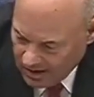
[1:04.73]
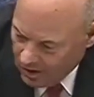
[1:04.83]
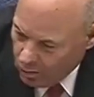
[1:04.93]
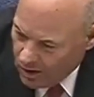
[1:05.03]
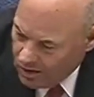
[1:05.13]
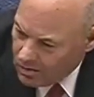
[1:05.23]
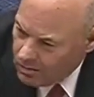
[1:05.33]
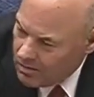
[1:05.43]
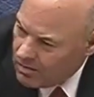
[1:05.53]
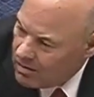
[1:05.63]
and I
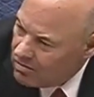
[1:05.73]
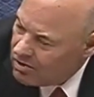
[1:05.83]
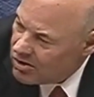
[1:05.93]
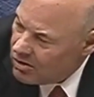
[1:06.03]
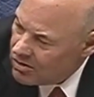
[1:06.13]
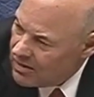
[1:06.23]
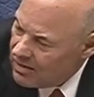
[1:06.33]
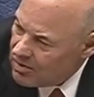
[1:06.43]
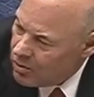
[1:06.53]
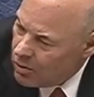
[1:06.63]
welcome the result of that
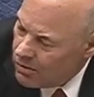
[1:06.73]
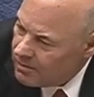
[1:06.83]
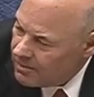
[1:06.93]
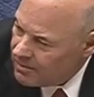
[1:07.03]
report.